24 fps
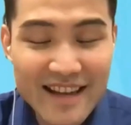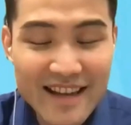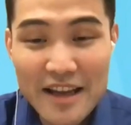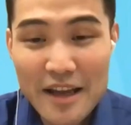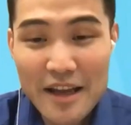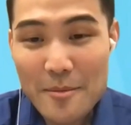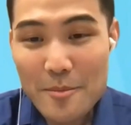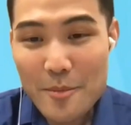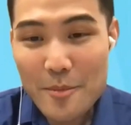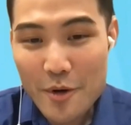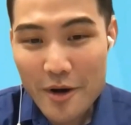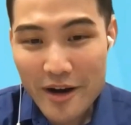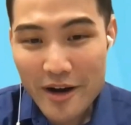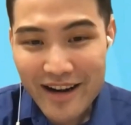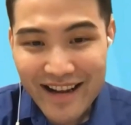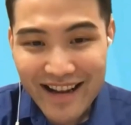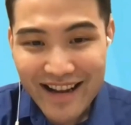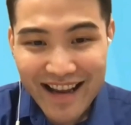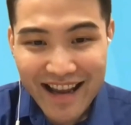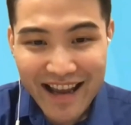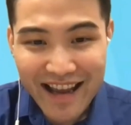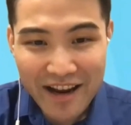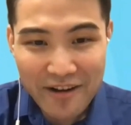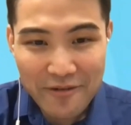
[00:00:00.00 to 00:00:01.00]
Good
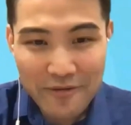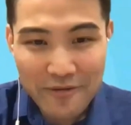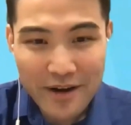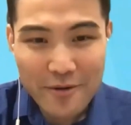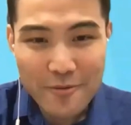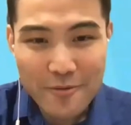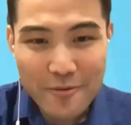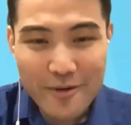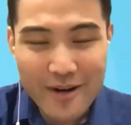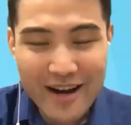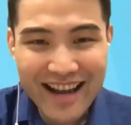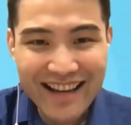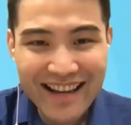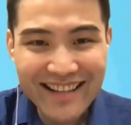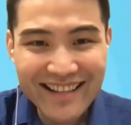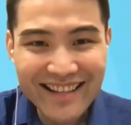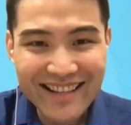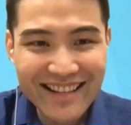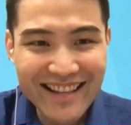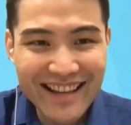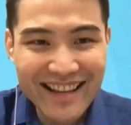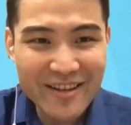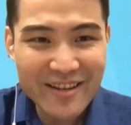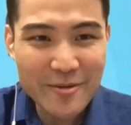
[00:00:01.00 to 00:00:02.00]
morning,
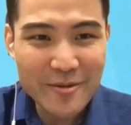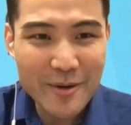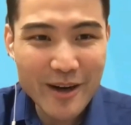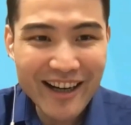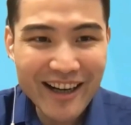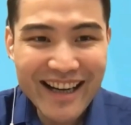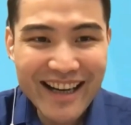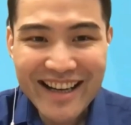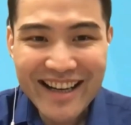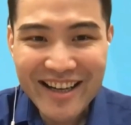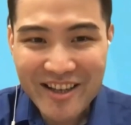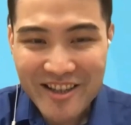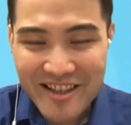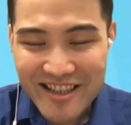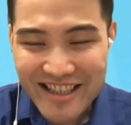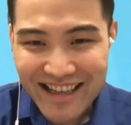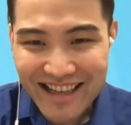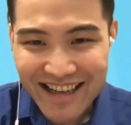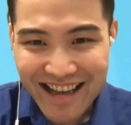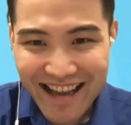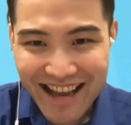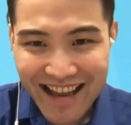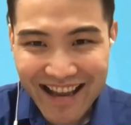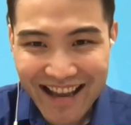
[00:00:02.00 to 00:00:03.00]
everyone. We're here
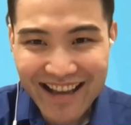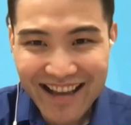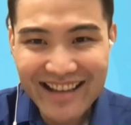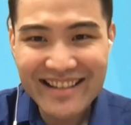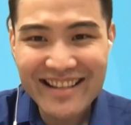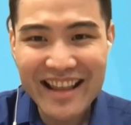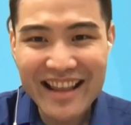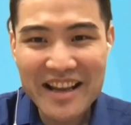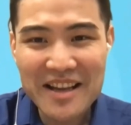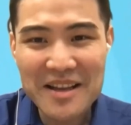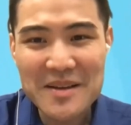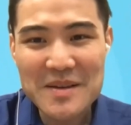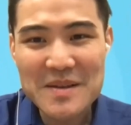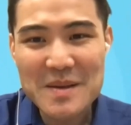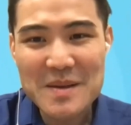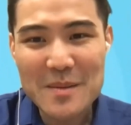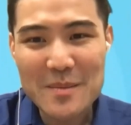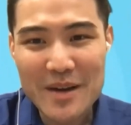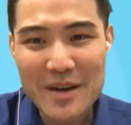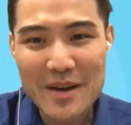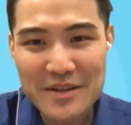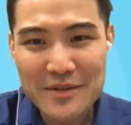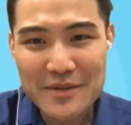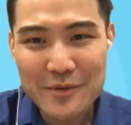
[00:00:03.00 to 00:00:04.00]
today. Thank you so
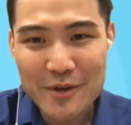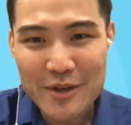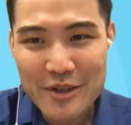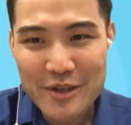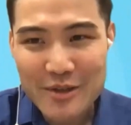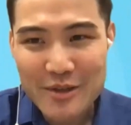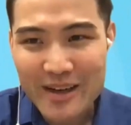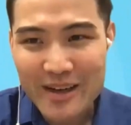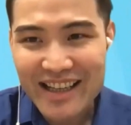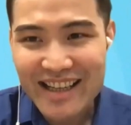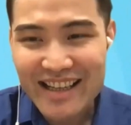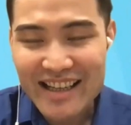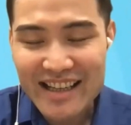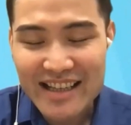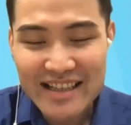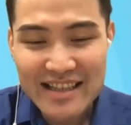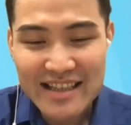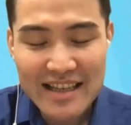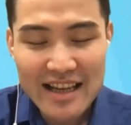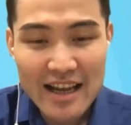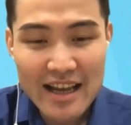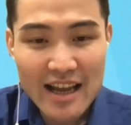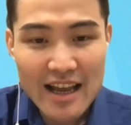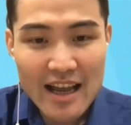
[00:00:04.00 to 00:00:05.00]
much for joining
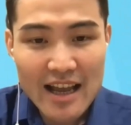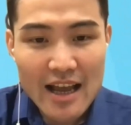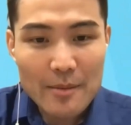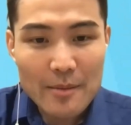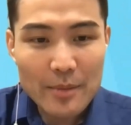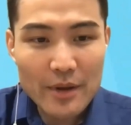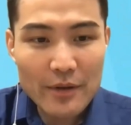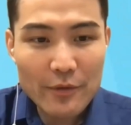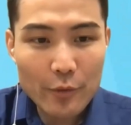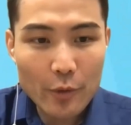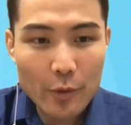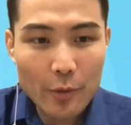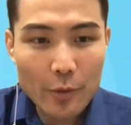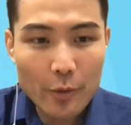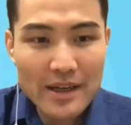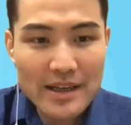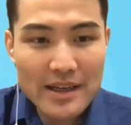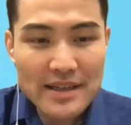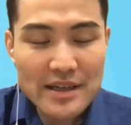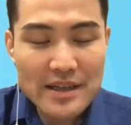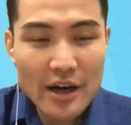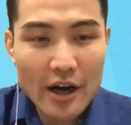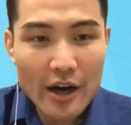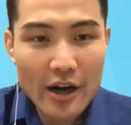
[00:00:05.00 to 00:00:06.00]
us. Before we
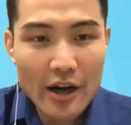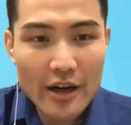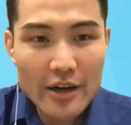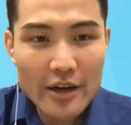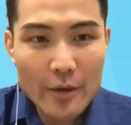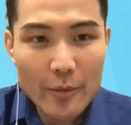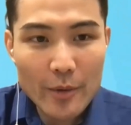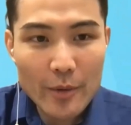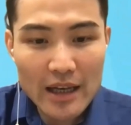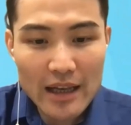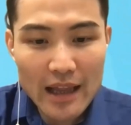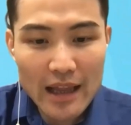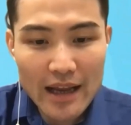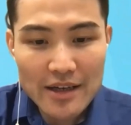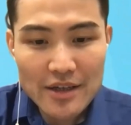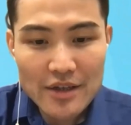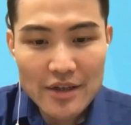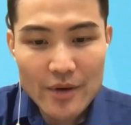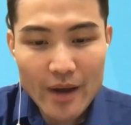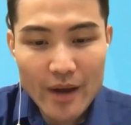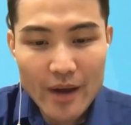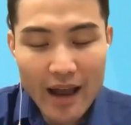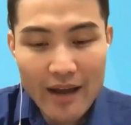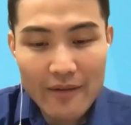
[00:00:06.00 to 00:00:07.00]
start, we'd like
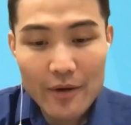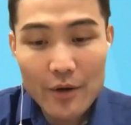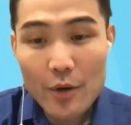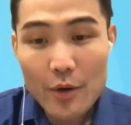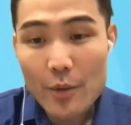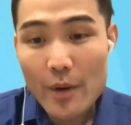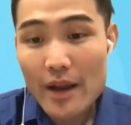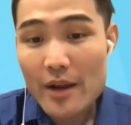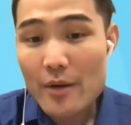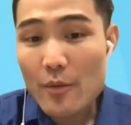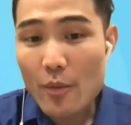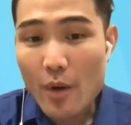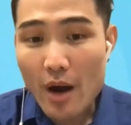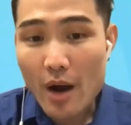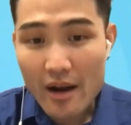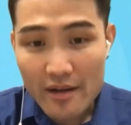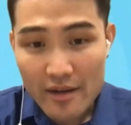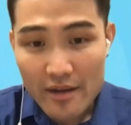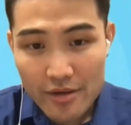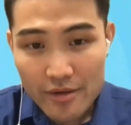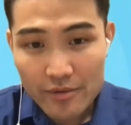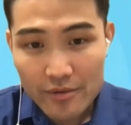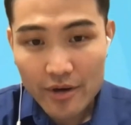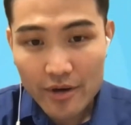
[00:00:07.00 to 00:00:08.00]
to have a quick
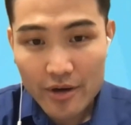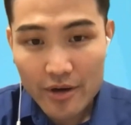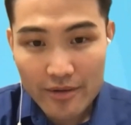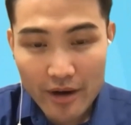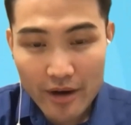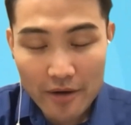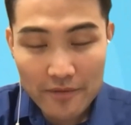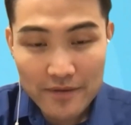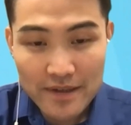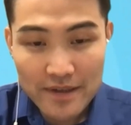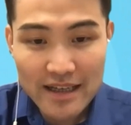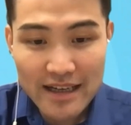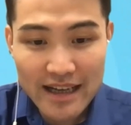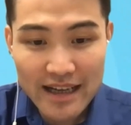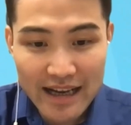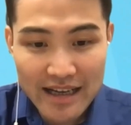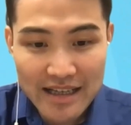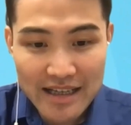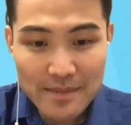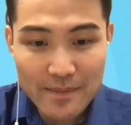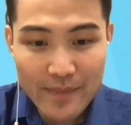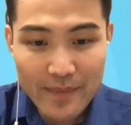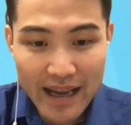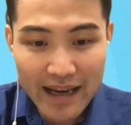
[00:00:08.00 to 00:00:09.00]
walkthrough of
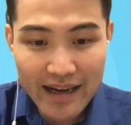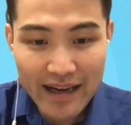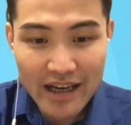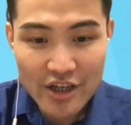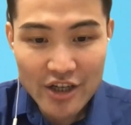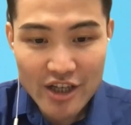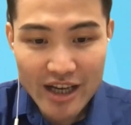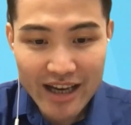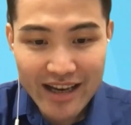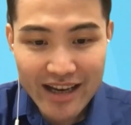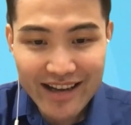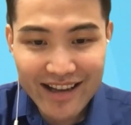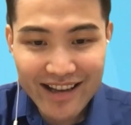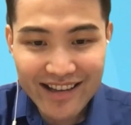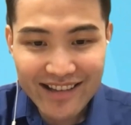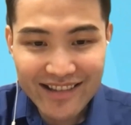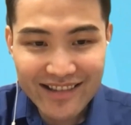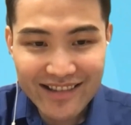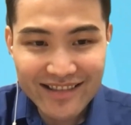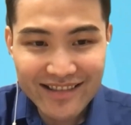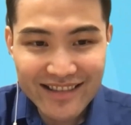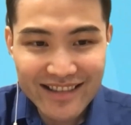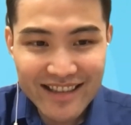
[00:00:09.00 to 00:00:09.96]
today's main agenda.